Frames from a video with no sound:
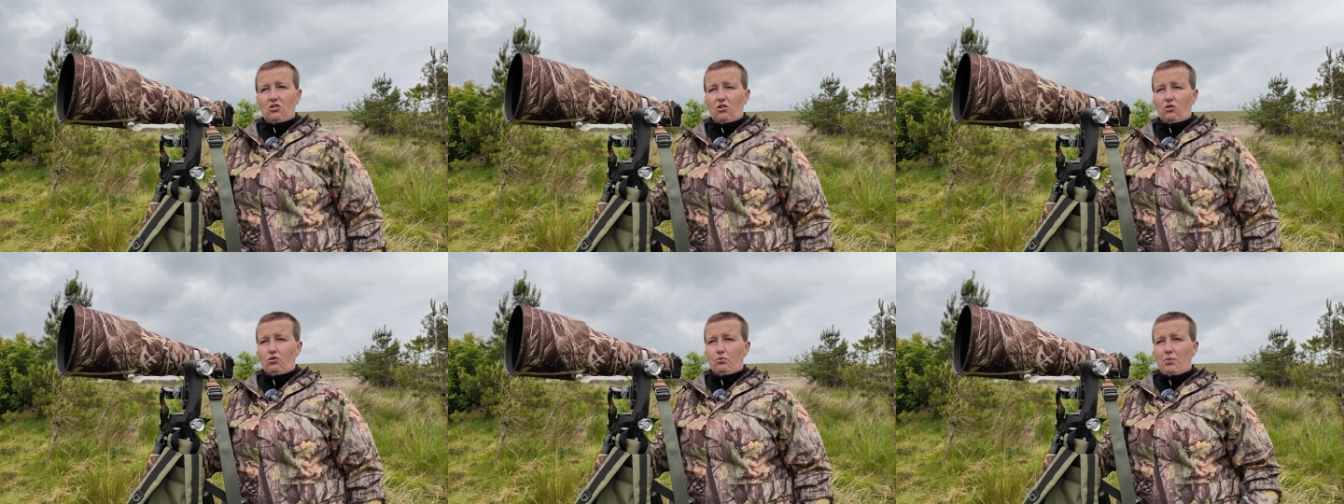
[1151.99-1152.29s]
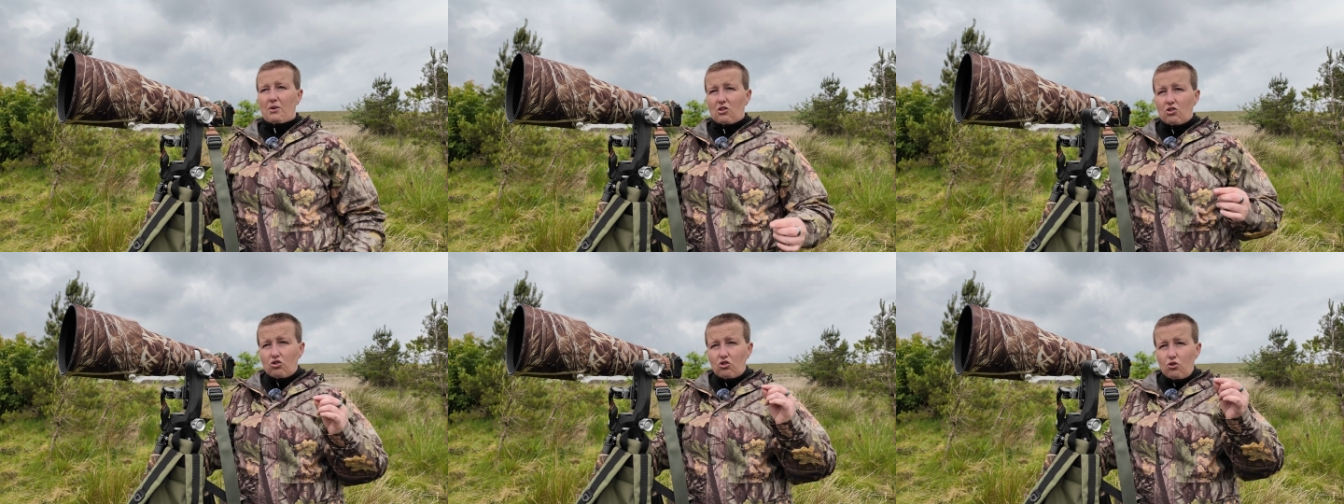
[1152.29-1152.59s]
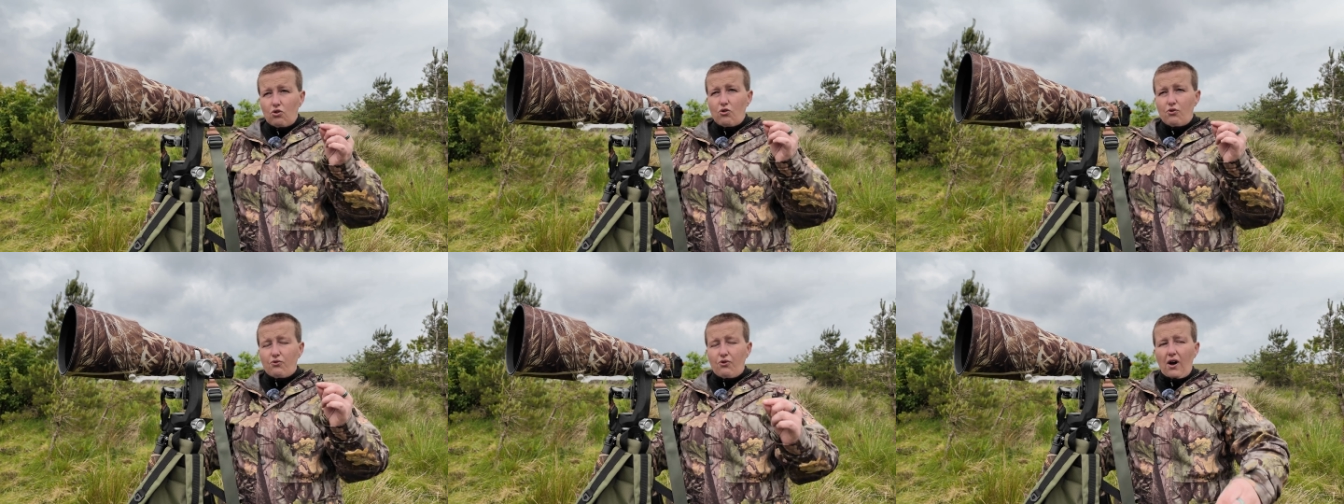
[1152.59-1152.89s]
I was a bit
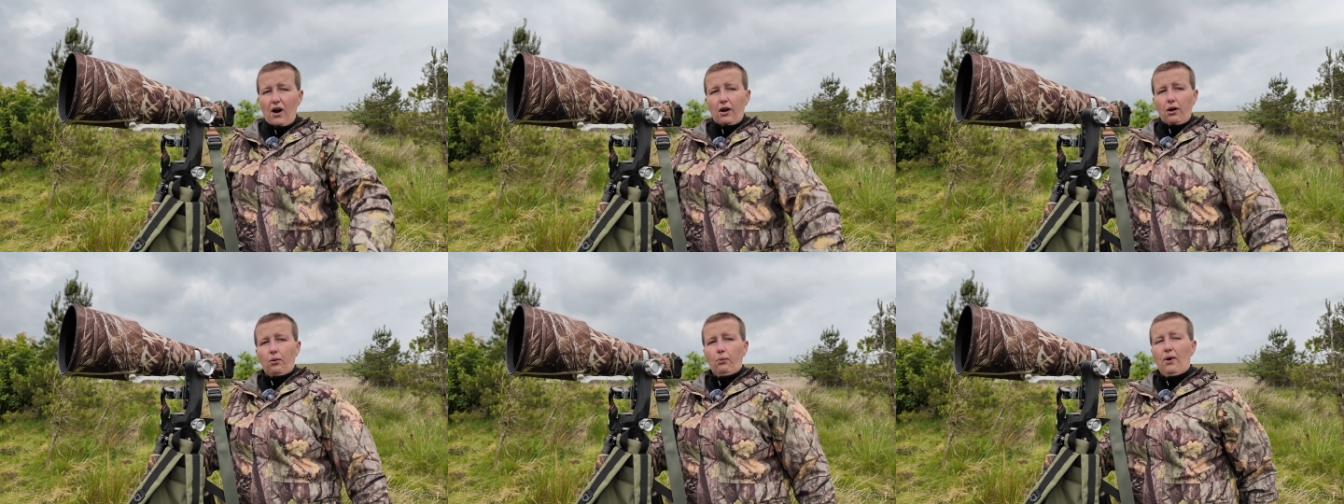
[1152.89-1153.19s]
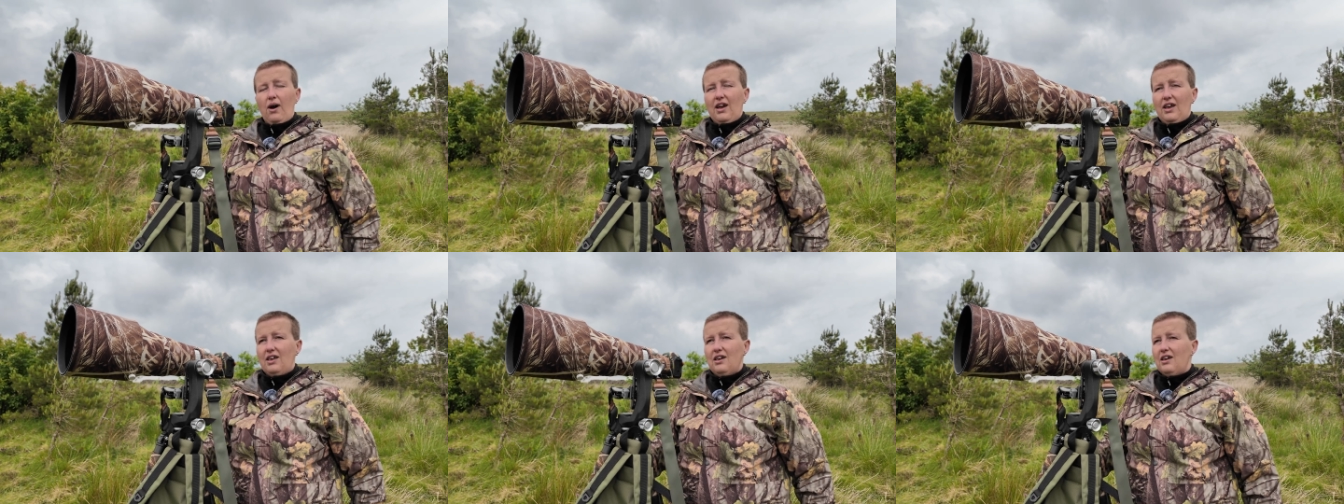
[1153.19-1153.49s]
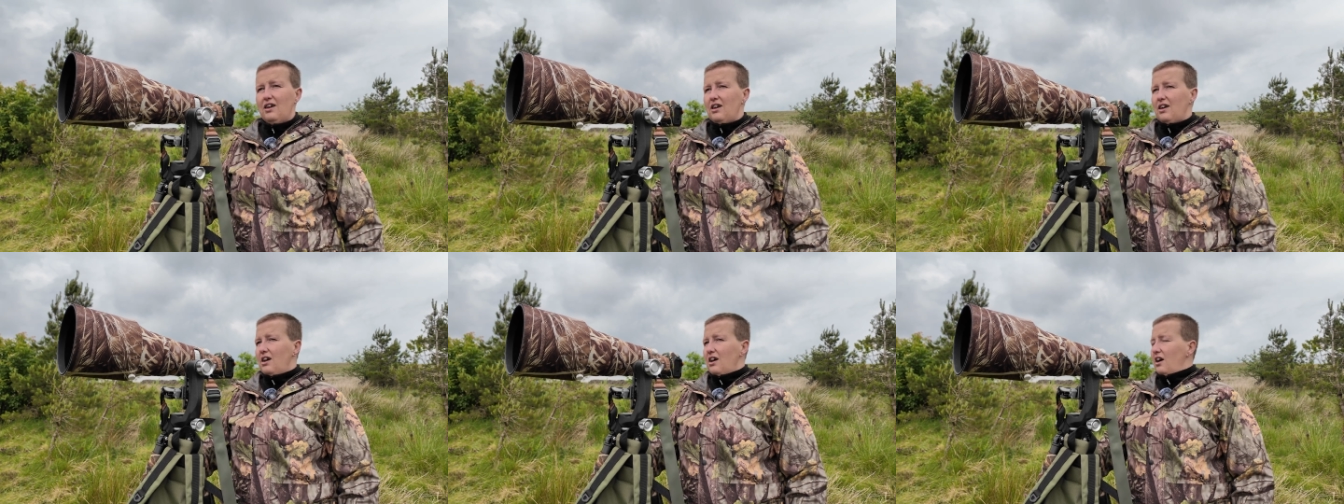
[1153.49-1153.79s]
too far away
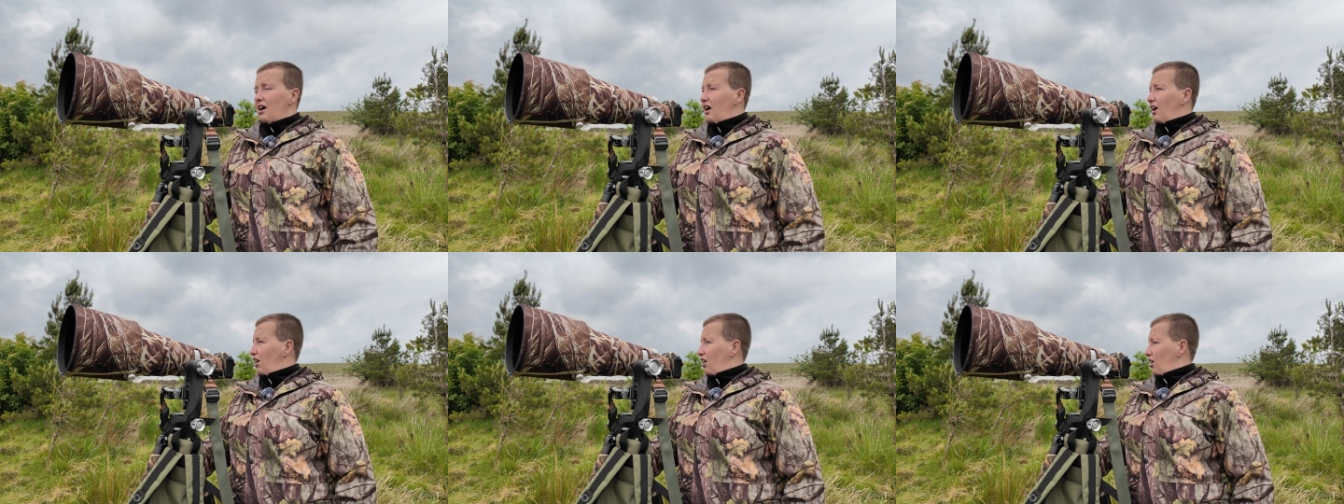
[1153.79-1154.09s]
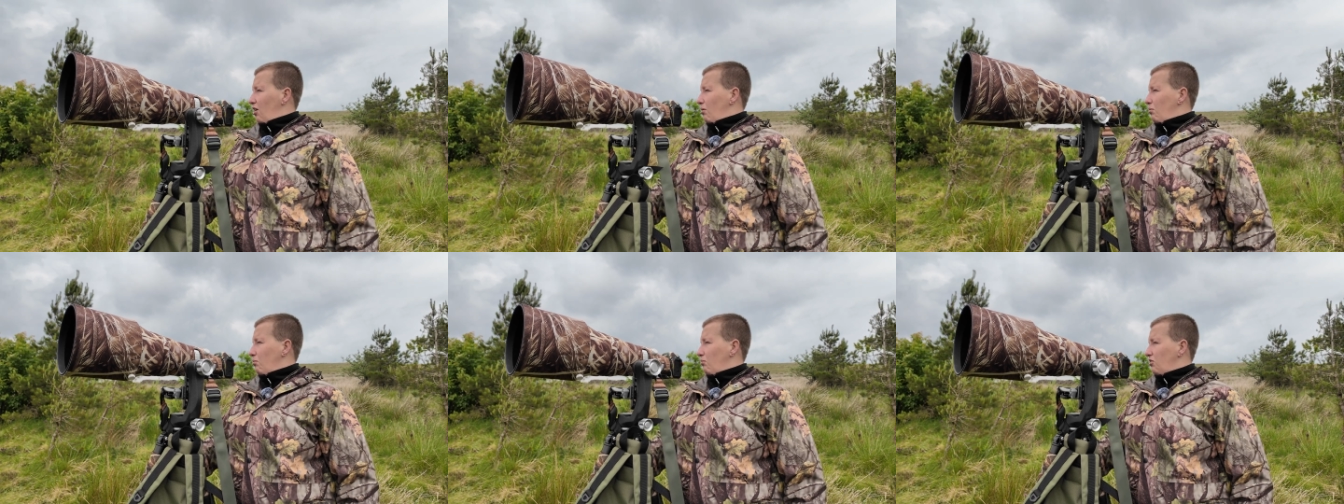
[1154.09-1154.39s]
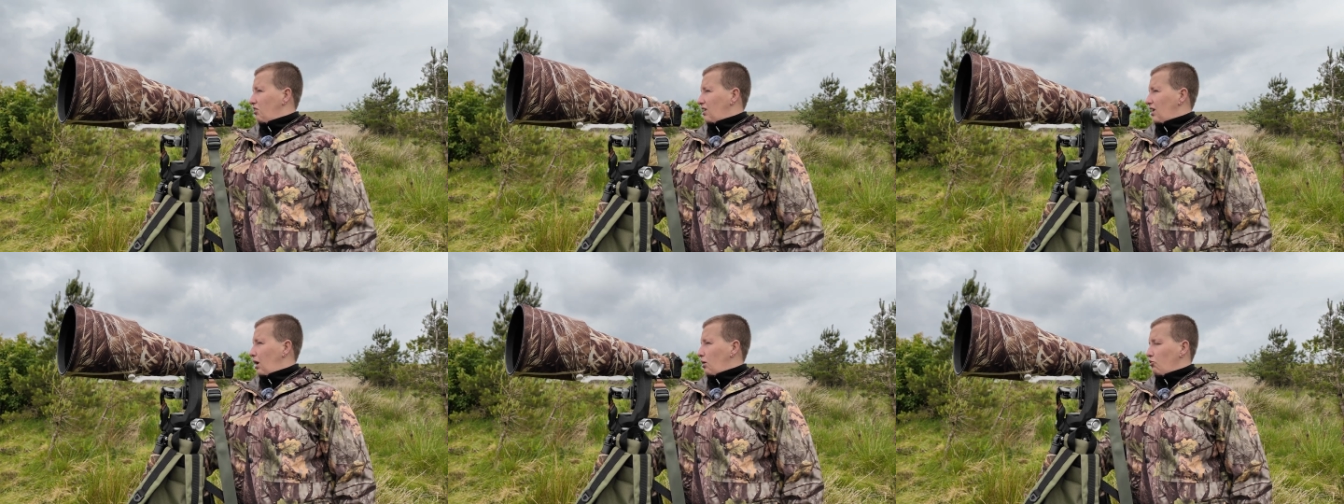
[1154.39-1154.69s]

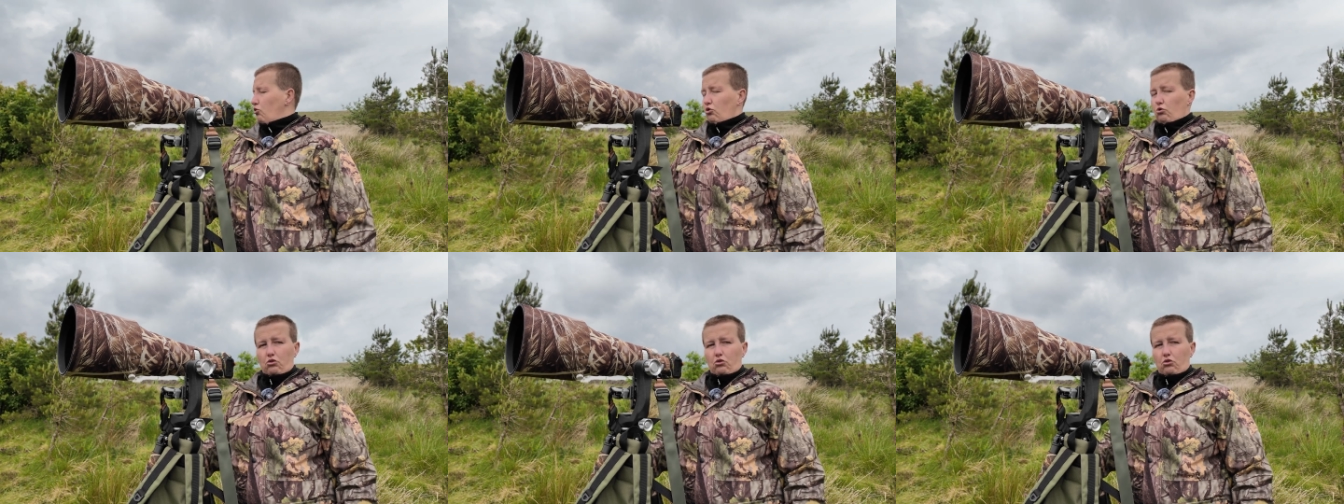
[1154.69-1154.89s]
to capture.